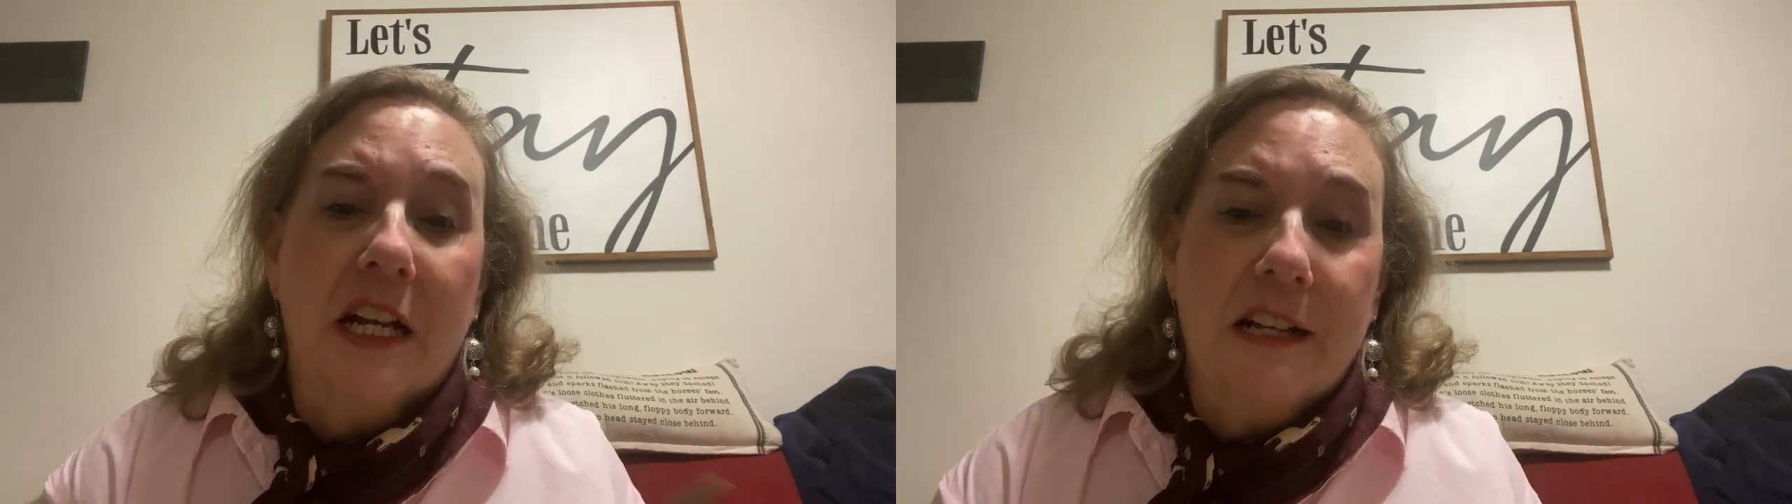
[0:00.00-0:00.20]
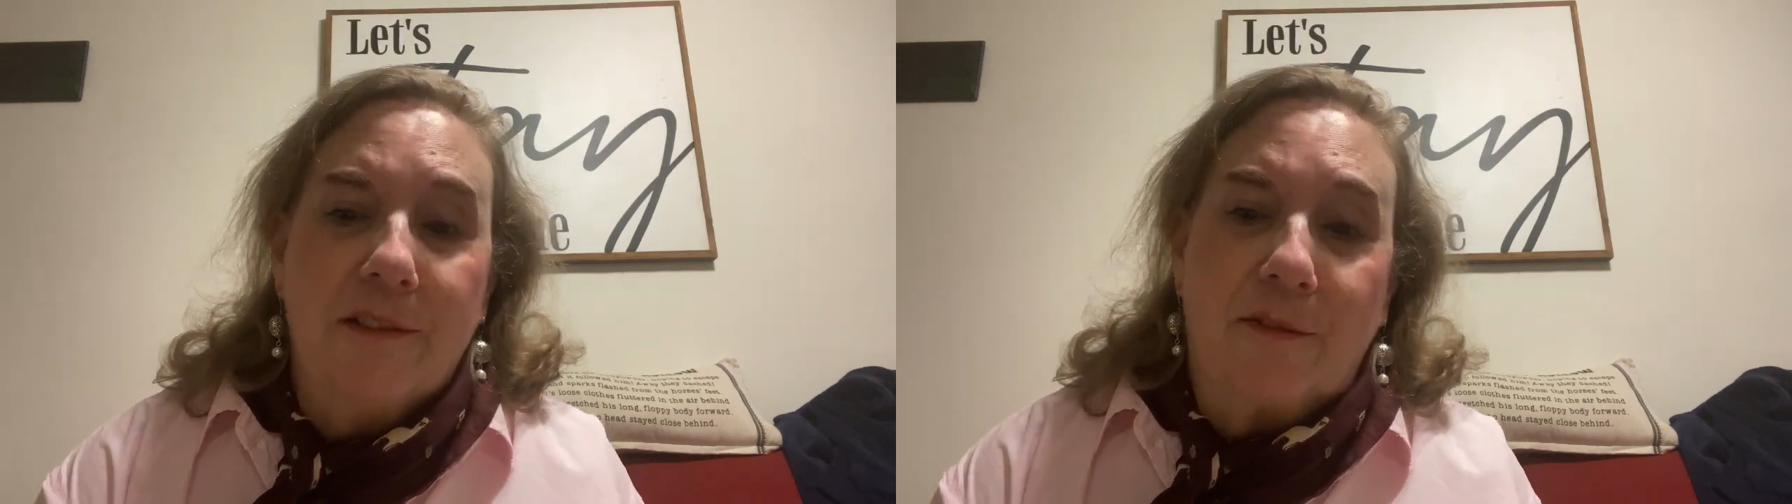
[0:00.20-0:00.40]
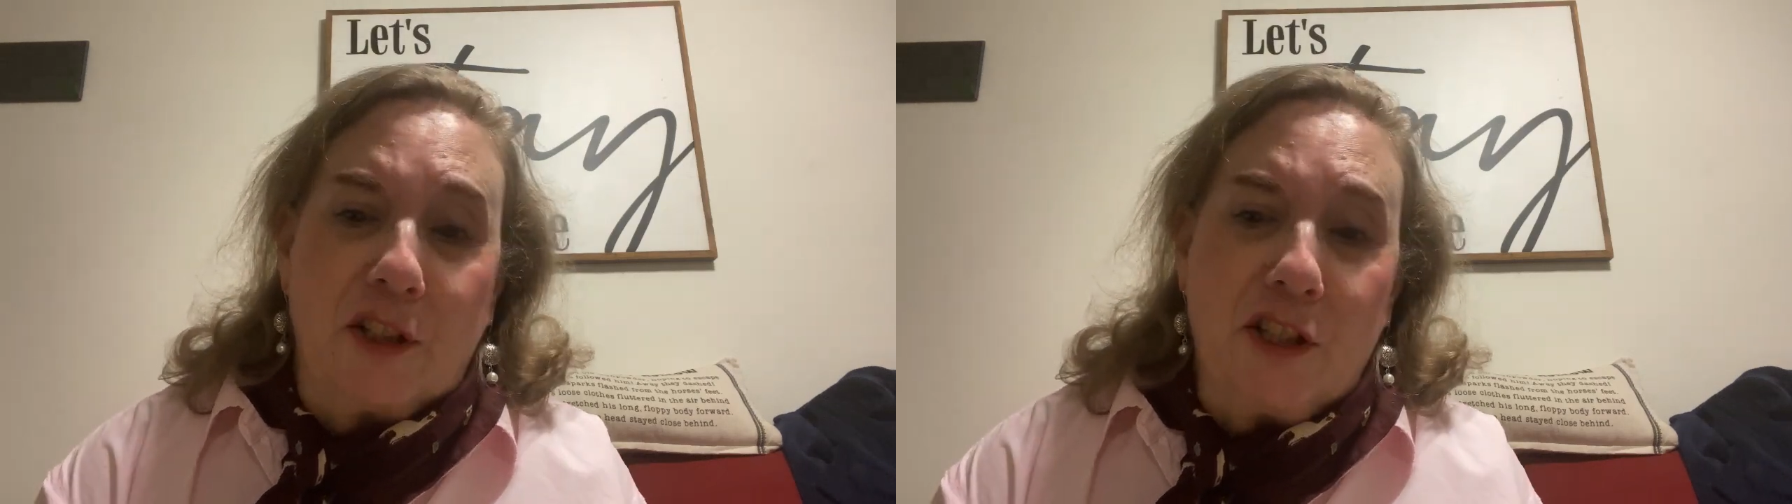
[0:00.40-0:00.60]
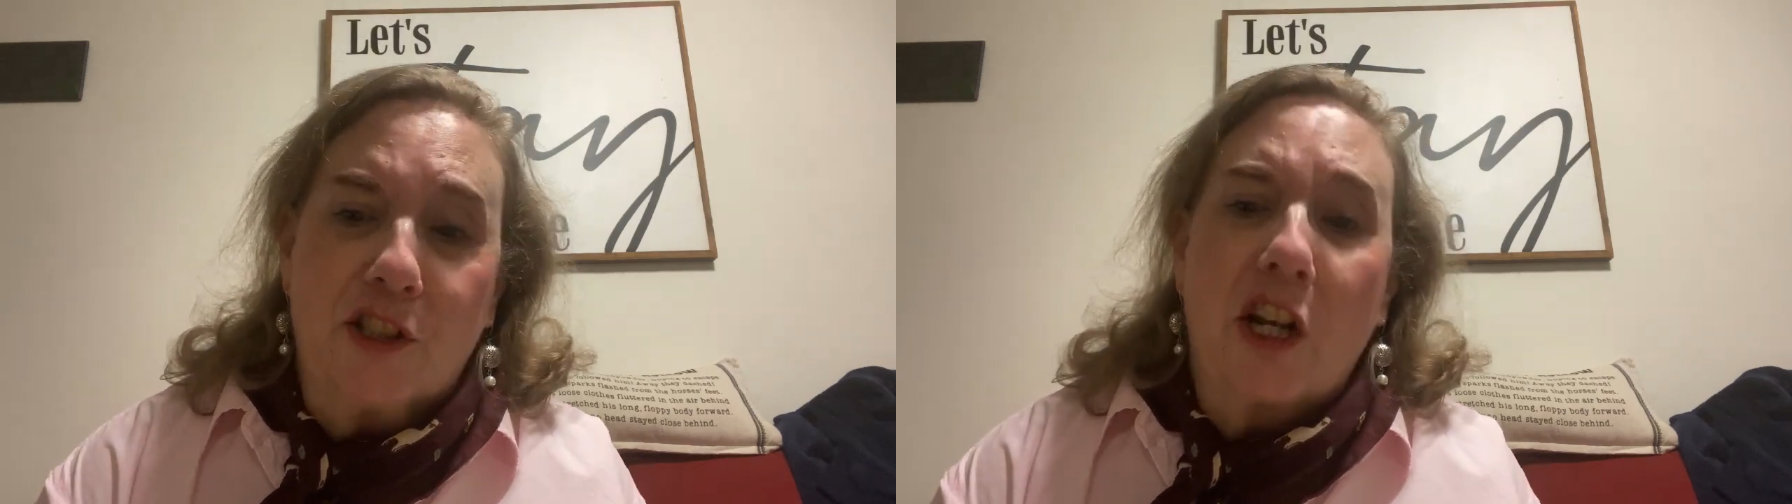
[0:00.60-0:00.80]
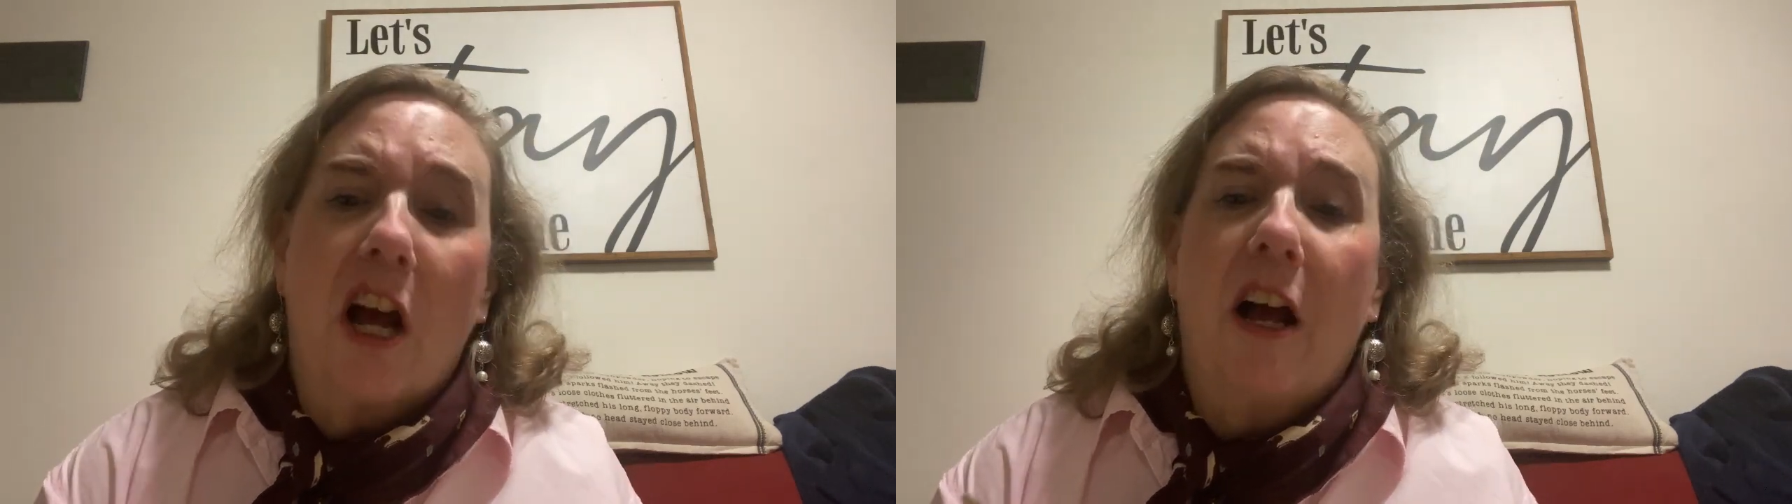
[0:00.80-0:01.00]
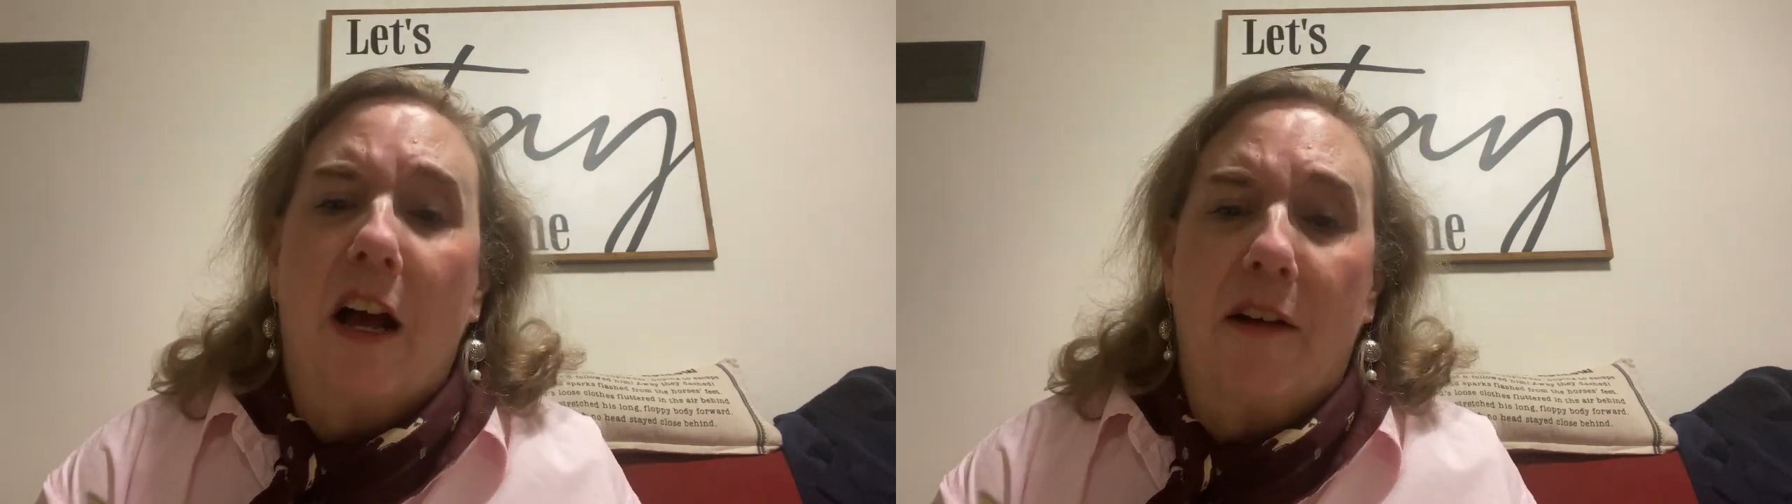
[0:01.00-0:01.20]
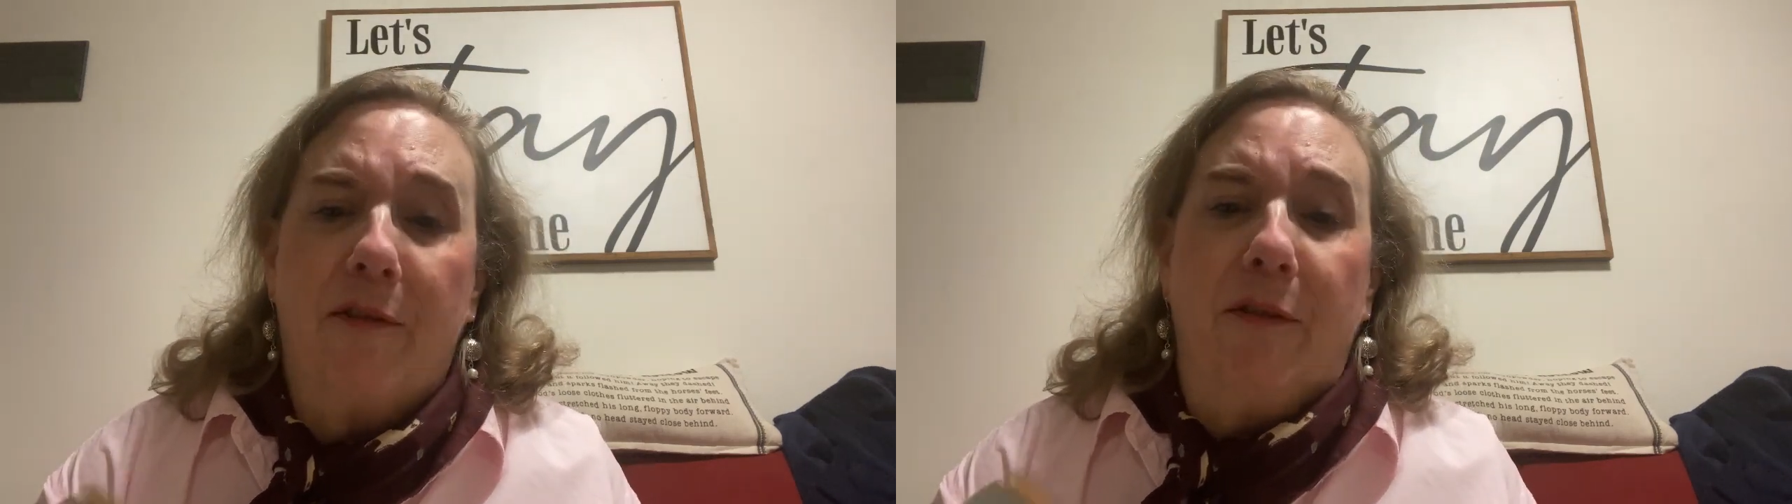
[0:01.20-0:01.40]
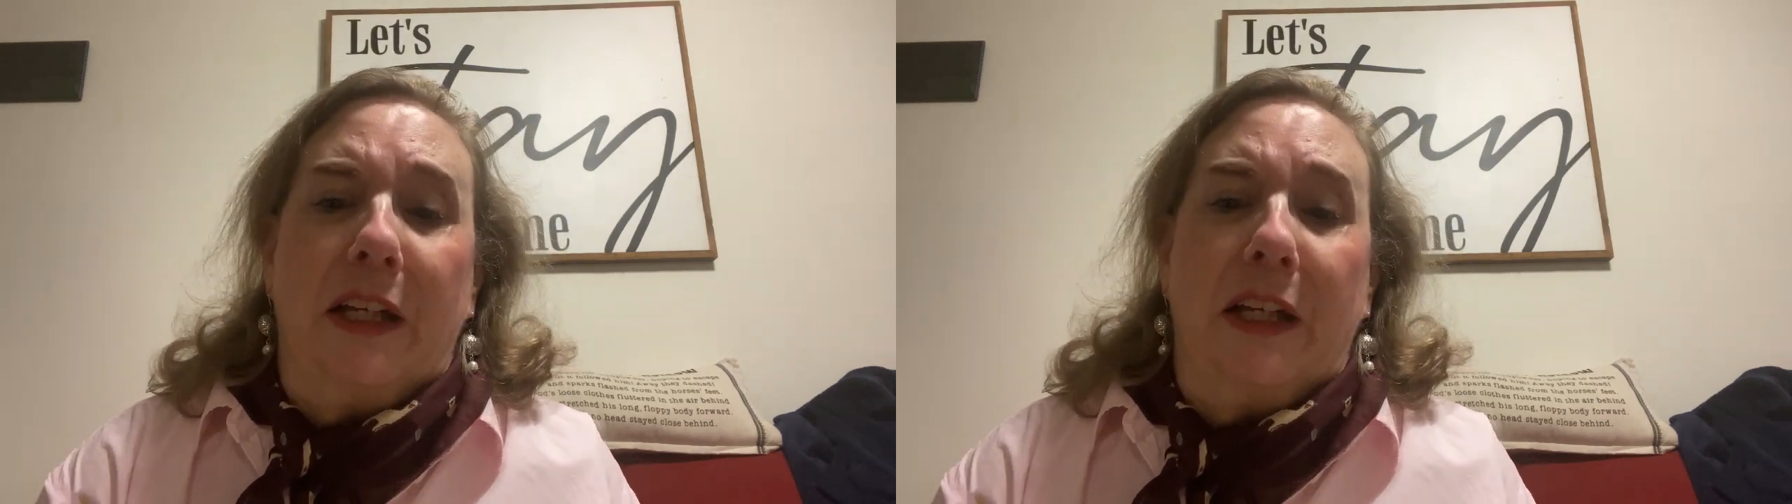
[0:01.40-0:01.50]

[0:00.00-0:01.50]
First off,